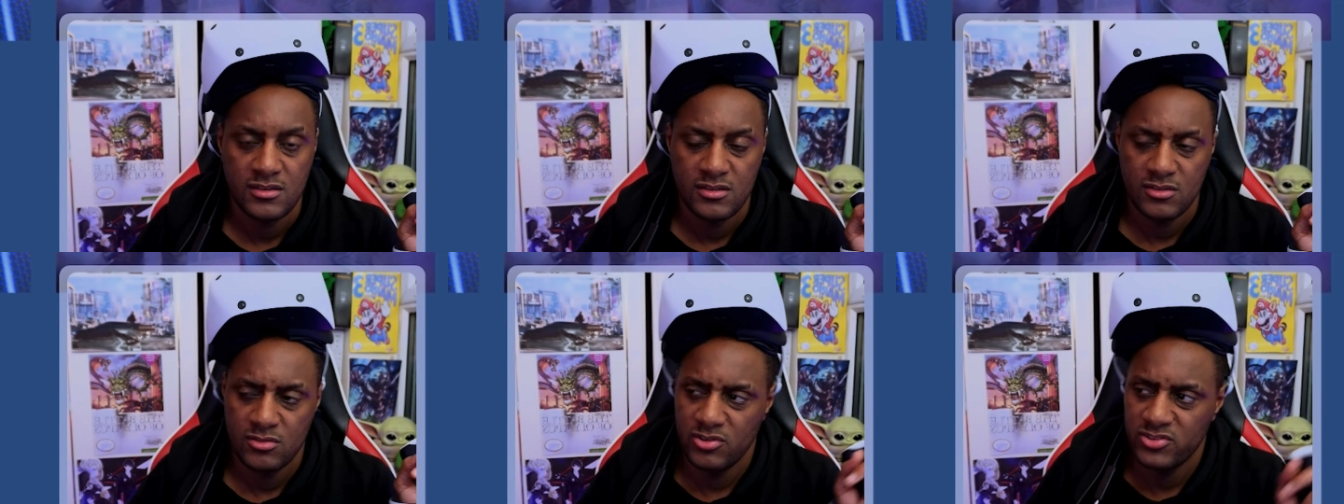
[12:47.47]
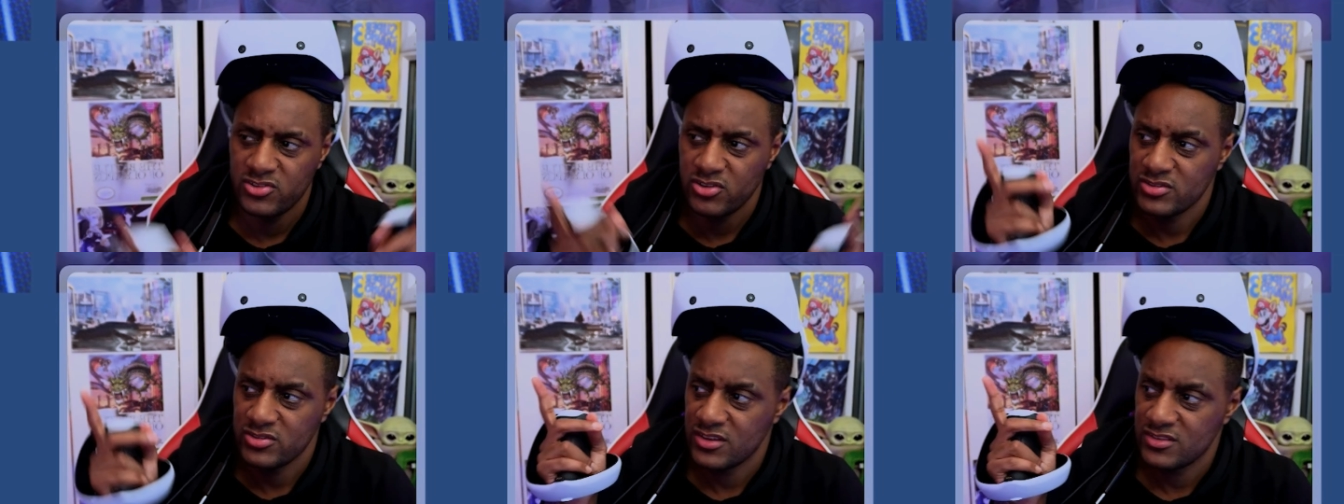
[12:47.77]
Where's
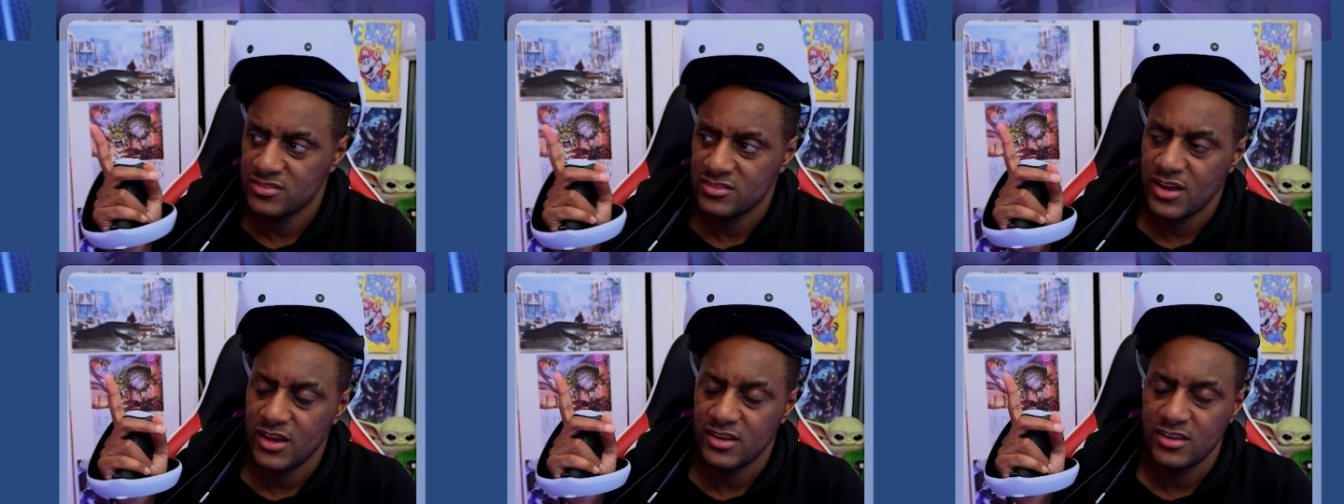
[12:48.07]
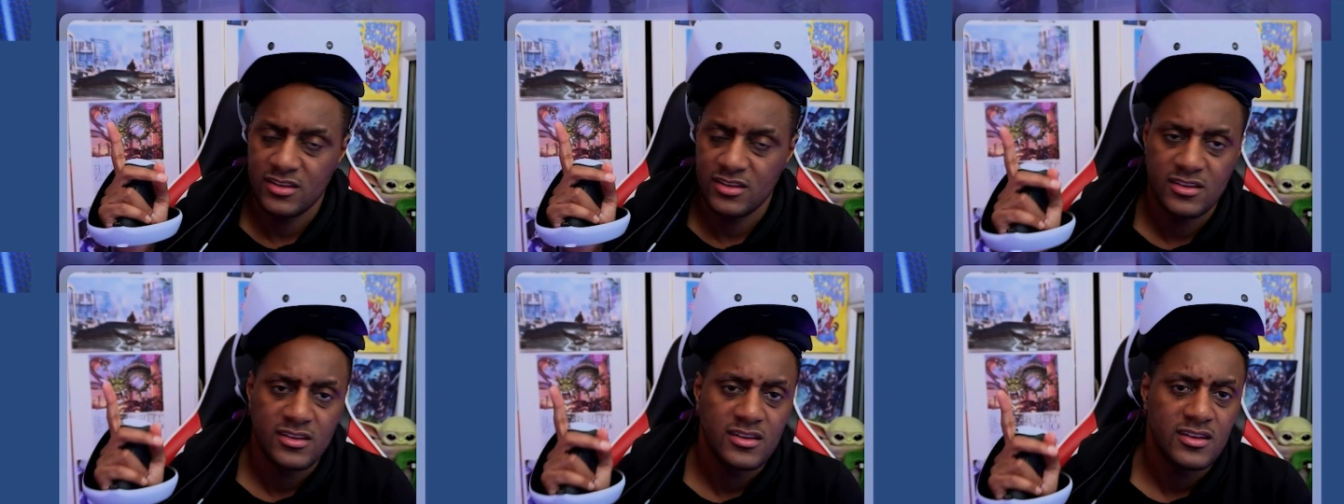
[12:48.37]
it on this side?
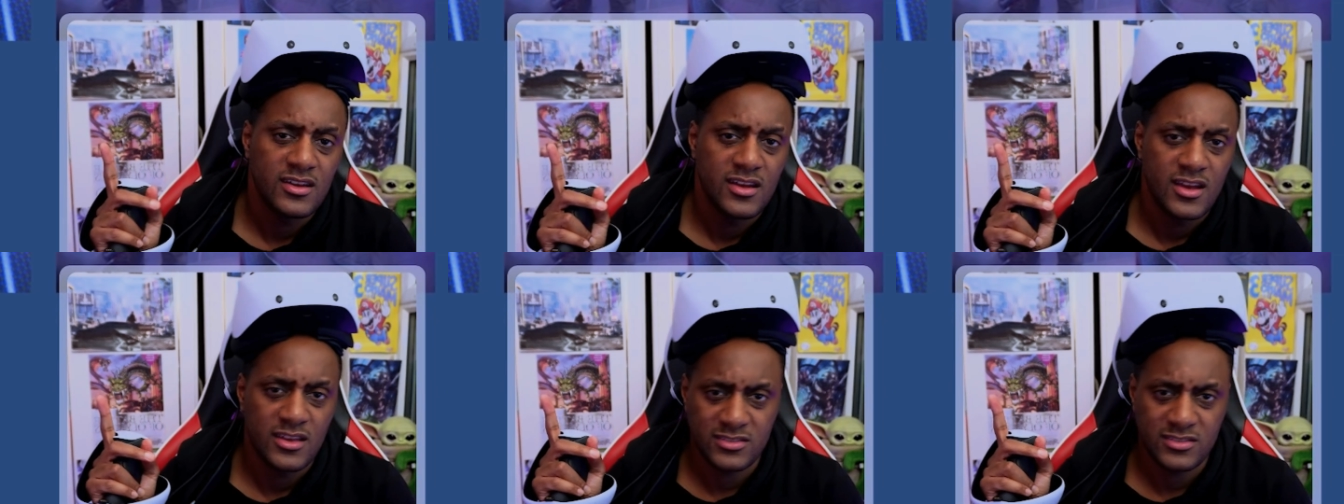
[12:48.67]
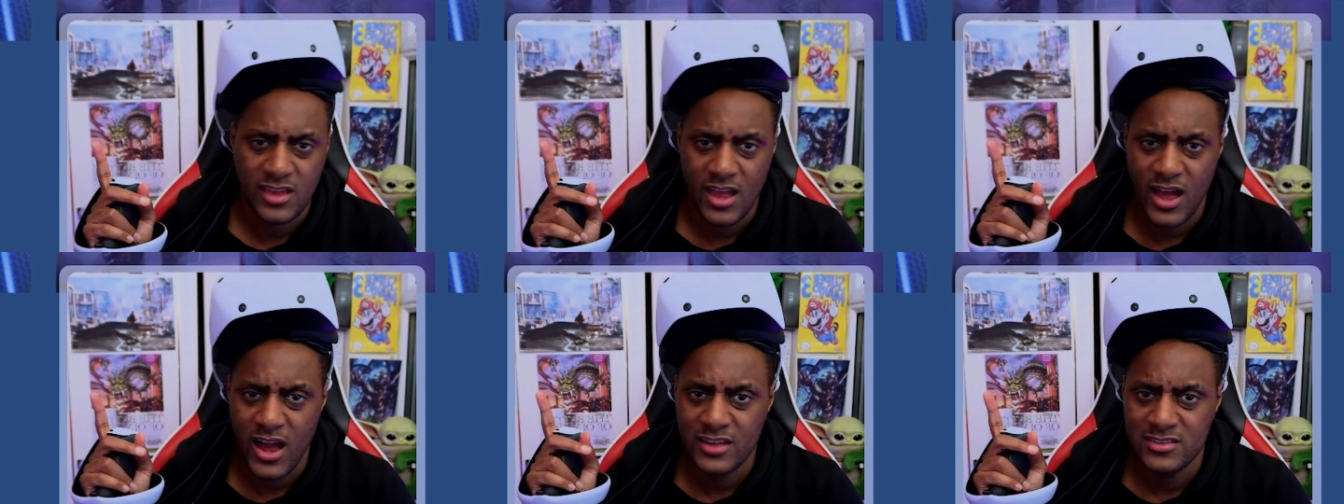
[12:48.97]
And
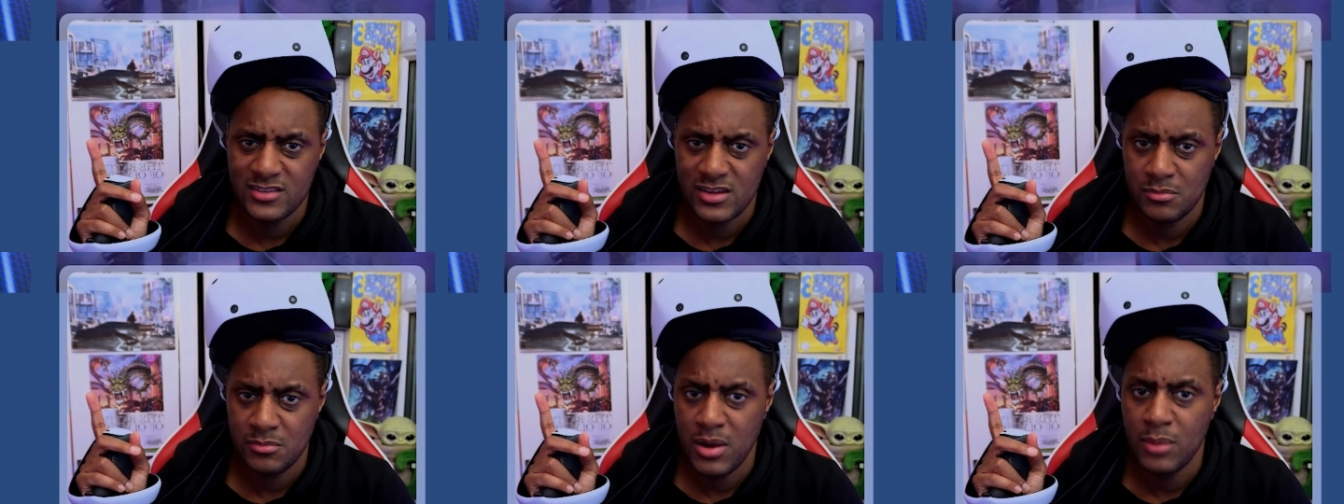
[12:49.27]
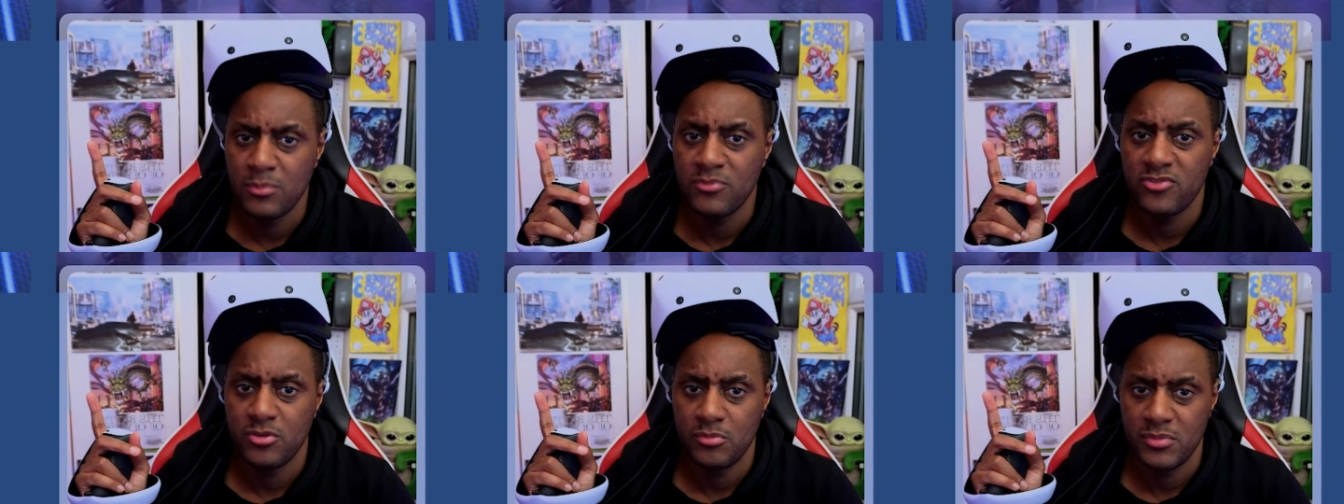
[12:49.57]
say hi to your
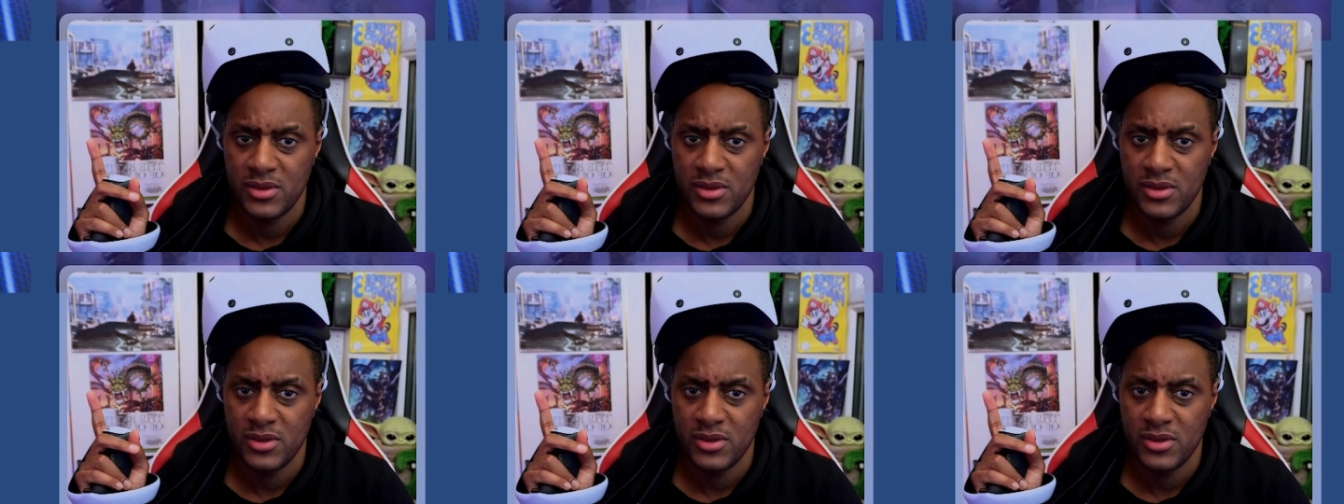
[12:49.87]
mum for me,